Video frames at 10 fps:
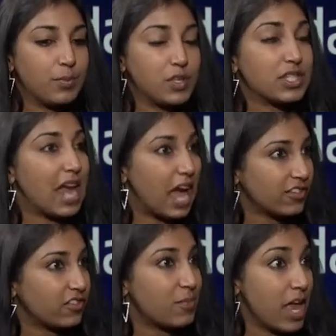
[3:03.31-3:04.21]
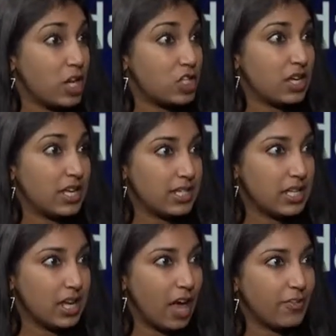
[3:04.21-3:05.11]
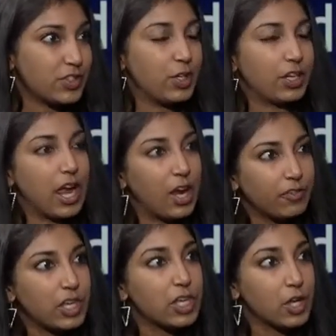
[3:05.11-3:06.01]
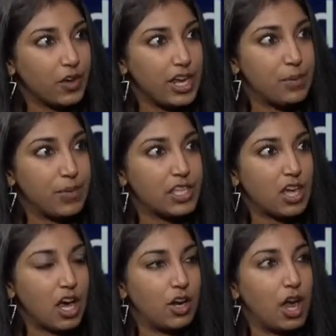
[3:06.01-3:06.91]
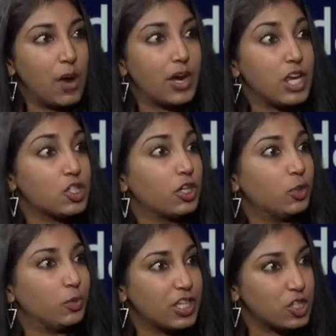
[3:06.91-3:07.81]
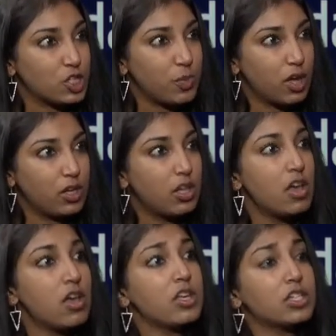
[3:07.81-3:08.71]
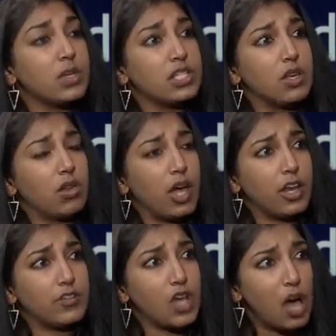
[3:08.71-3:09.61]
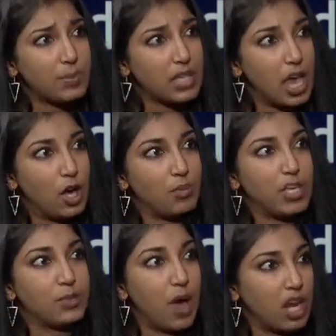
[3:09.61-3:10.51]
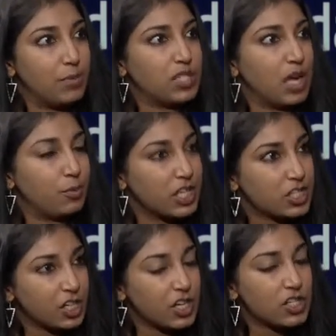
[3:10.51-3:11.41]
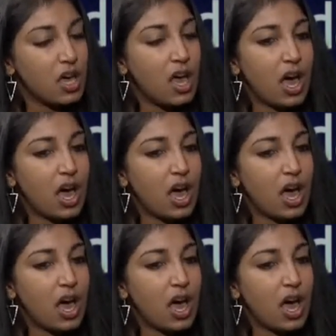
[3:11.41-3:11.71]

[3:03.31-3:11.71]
So it's an actively managed ETF. So they're carefully curated based on our internal research model. So we do a lot of top-down meets bottoms-up research.